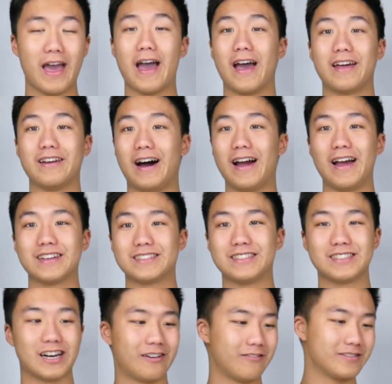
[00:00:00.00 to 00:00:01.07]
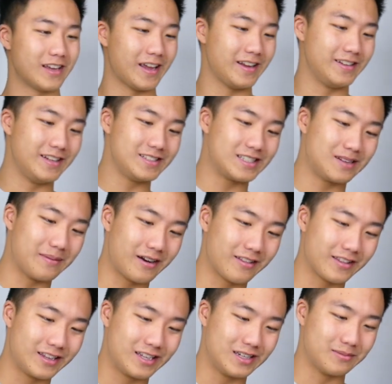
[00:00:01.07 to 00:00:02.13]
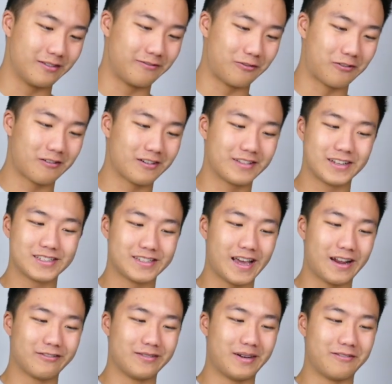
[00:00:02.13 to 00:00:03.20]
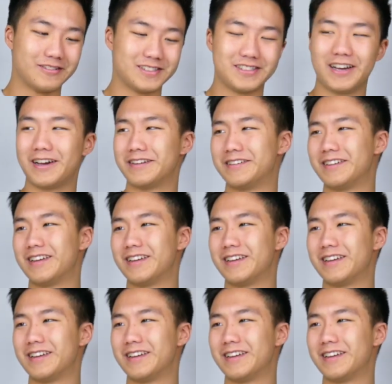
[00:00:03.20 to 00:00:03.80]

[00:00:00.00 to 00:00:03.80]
and I actually solved a decent amount of the cube before this GAN robot was done.